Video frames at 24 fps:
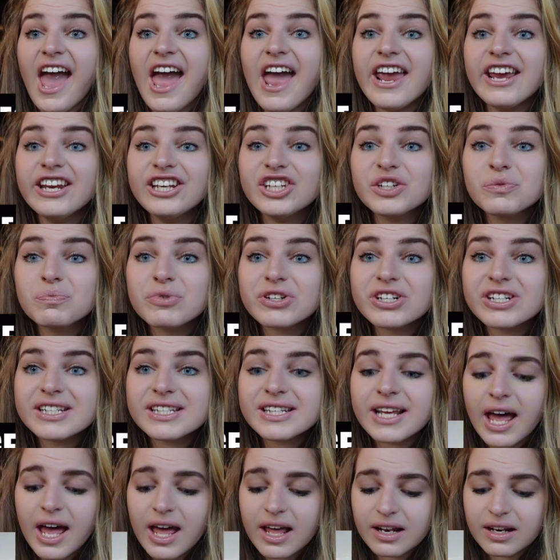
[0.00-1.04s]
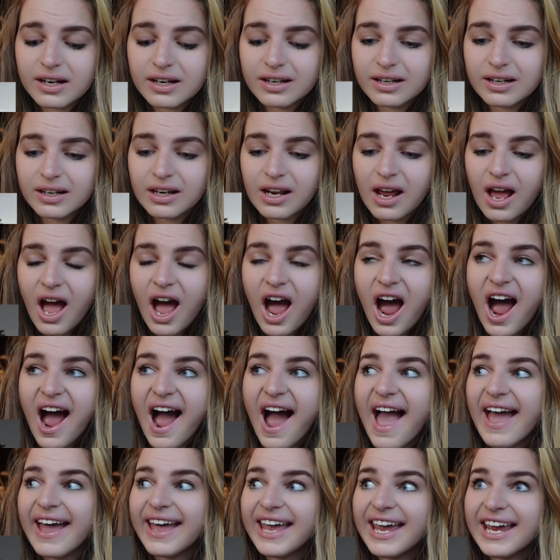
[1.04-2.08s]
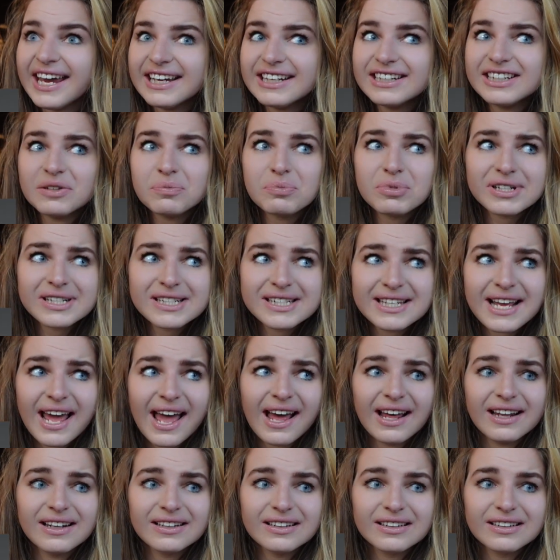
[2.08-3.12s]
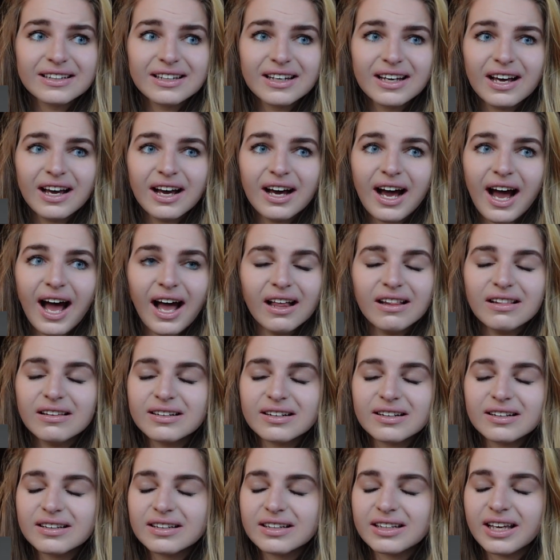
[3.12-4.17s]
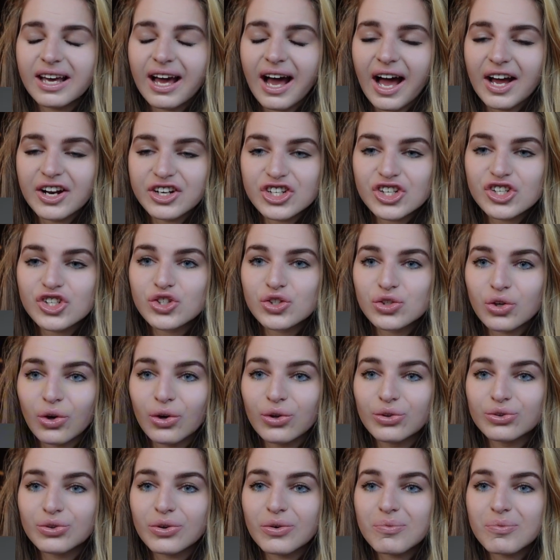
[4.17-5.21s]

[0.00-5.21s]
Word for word: 80%. This just my. 80%. I literally, I just told you